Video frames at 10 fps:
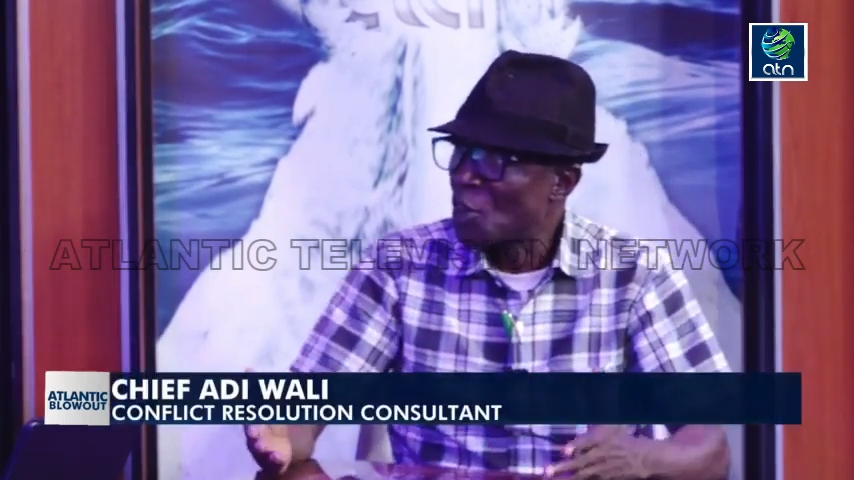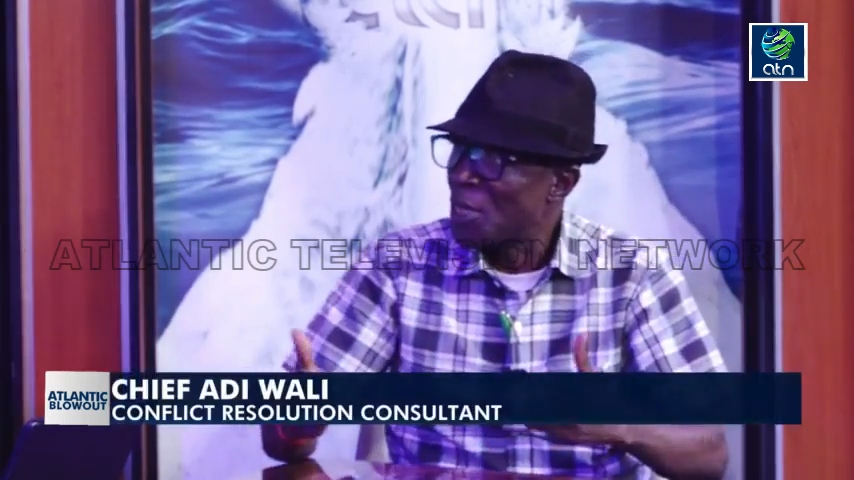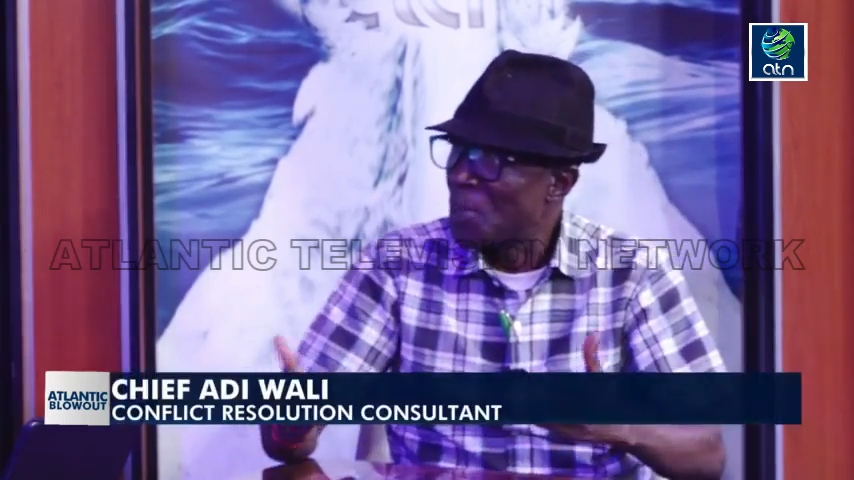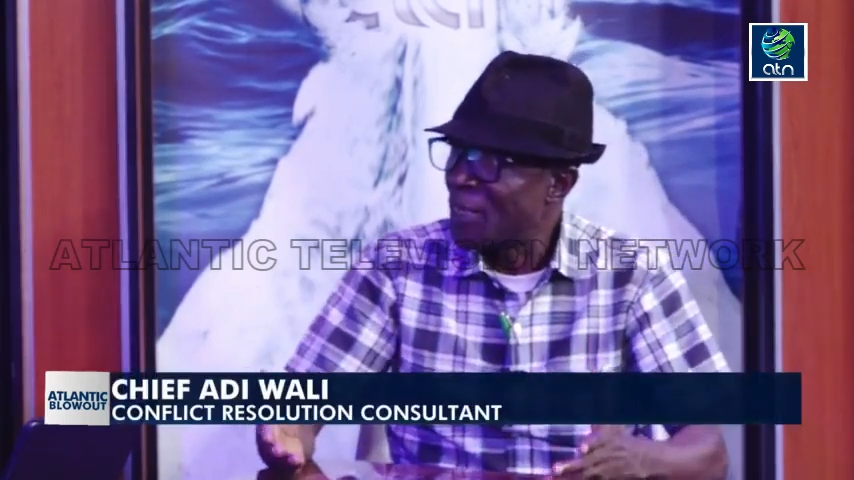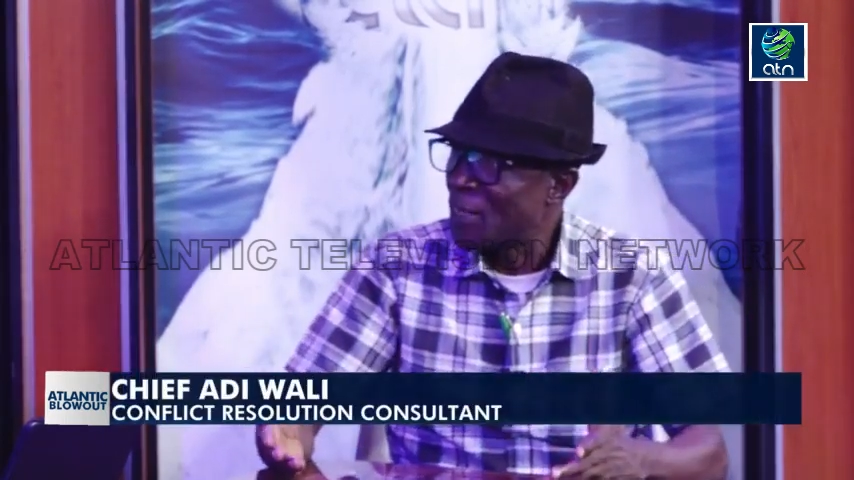or
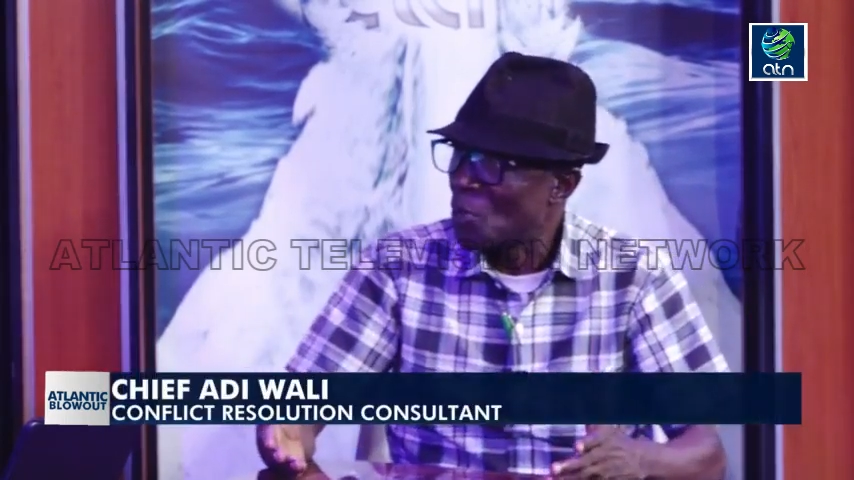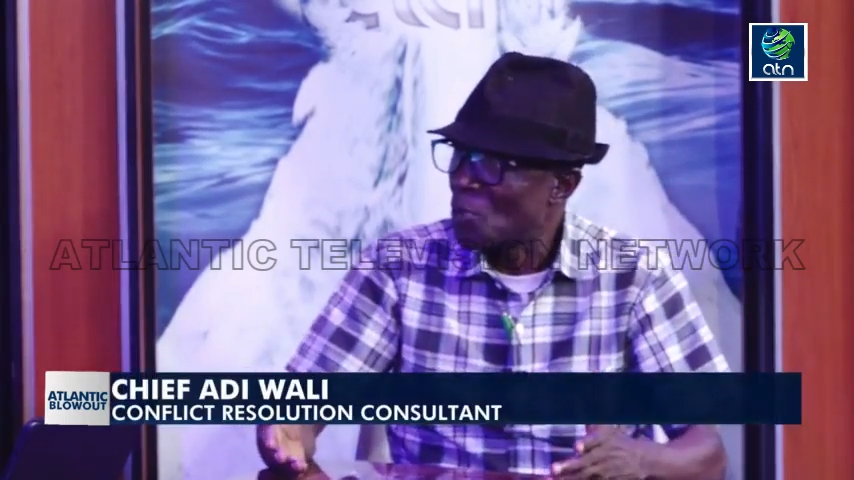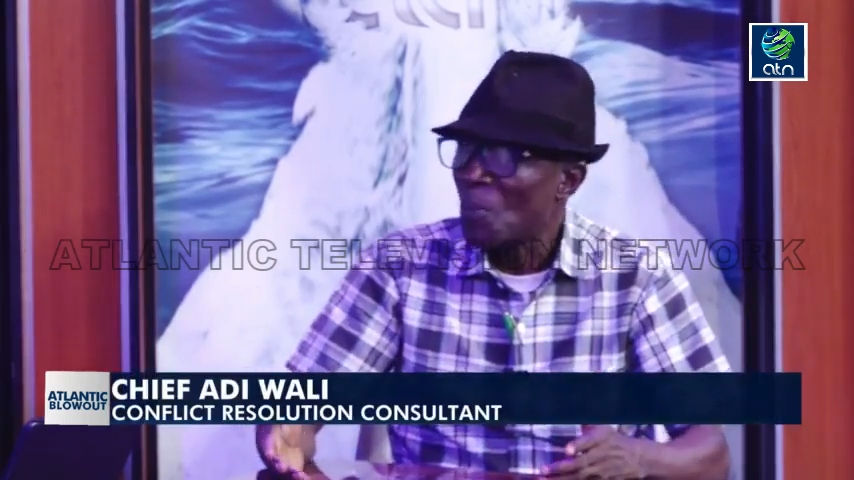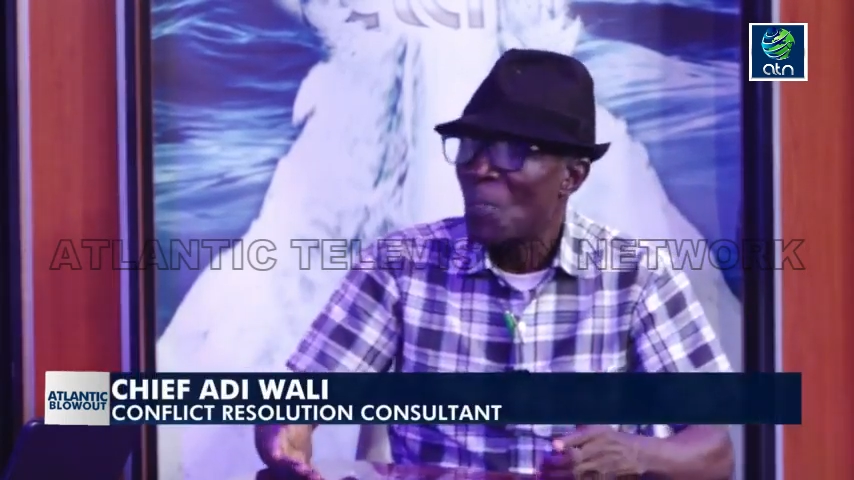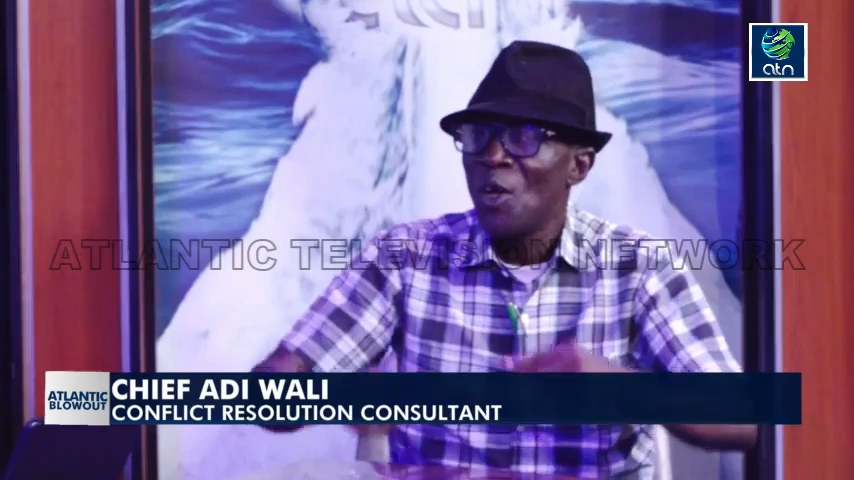Independence of
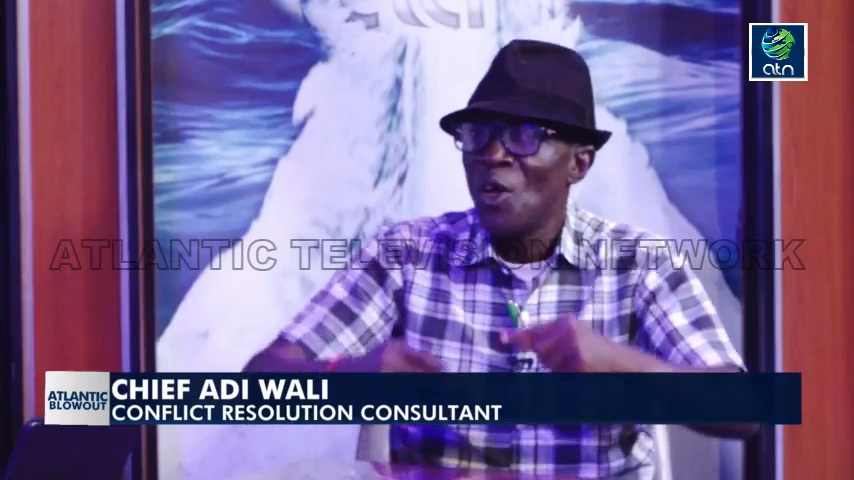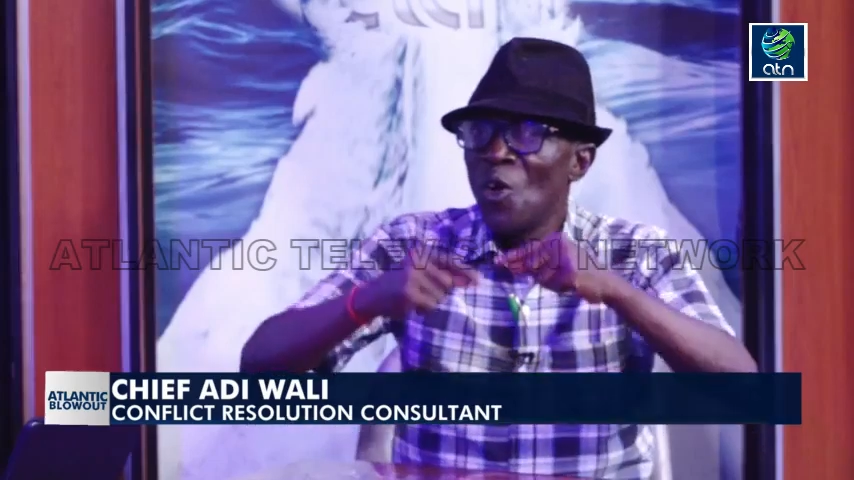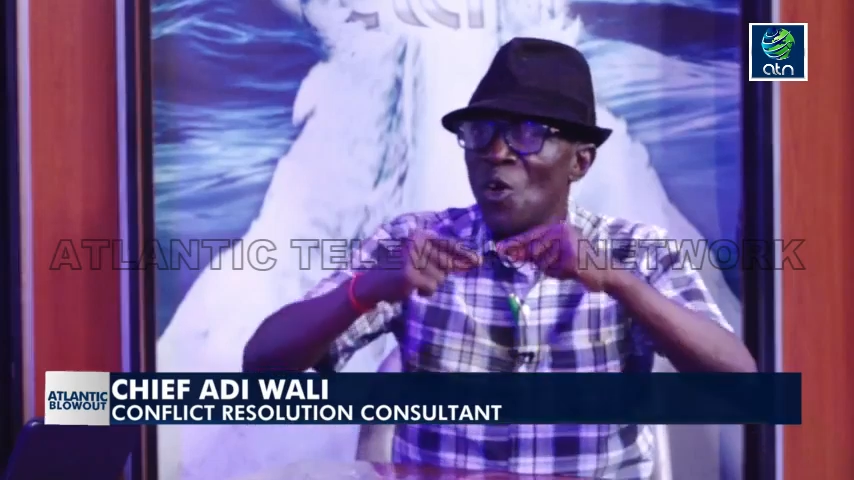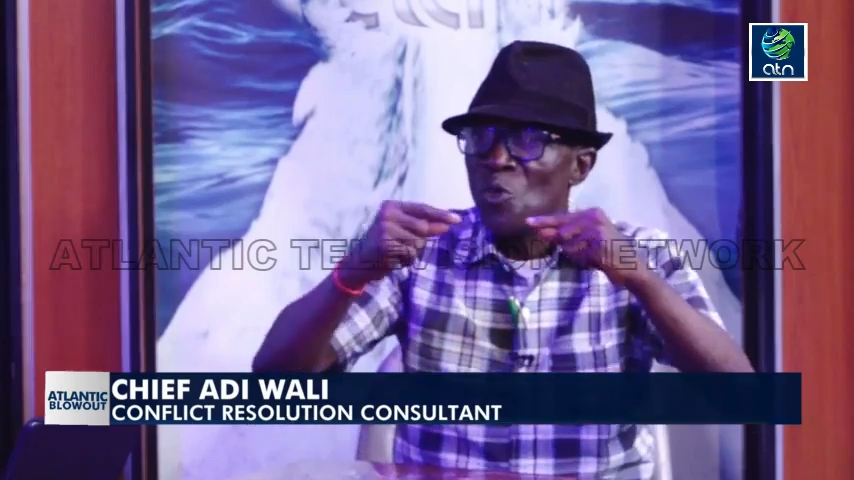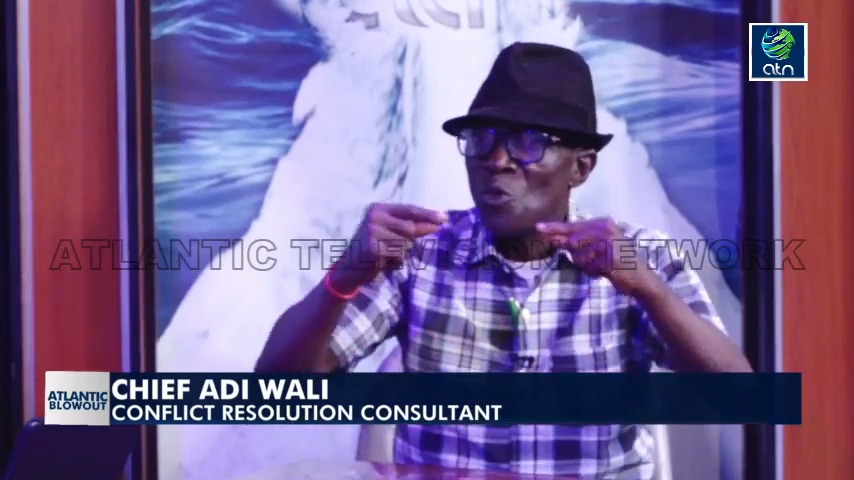Zone. You